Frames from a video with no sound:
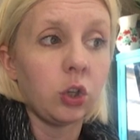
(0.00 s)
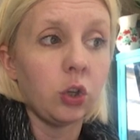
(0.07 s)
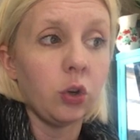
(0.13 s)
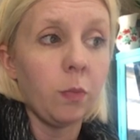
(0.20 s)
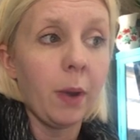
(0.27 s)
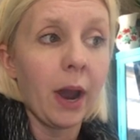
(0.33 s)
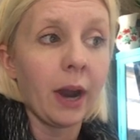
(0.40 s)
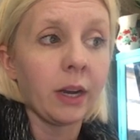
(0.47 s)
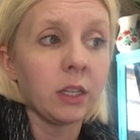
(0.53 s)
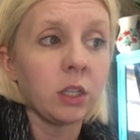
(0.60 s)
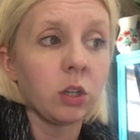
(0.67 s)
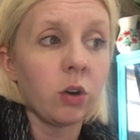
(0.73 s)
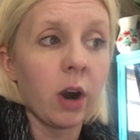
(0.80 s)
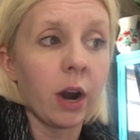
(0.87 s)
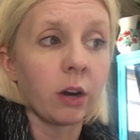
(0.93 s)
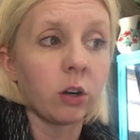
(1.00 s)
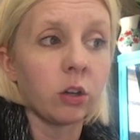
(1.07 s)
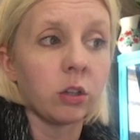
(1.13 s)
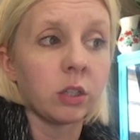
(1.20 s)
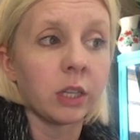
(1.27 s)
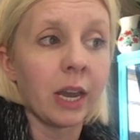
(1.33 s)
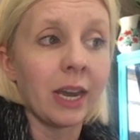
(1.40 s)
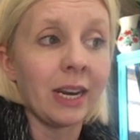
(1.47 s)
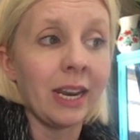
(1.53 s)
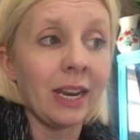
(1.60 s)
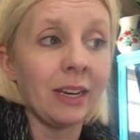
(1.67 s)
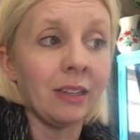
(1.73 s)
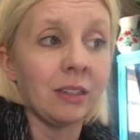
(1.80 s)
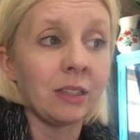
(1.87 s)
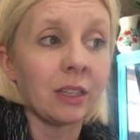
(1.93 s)
two packets of crackers and
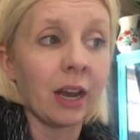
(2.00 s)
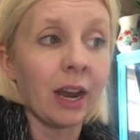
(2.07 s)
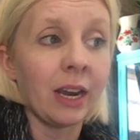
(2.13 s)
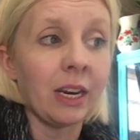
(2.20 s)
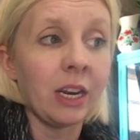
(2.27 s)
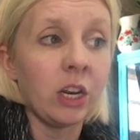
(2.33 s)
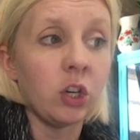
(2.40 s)
inside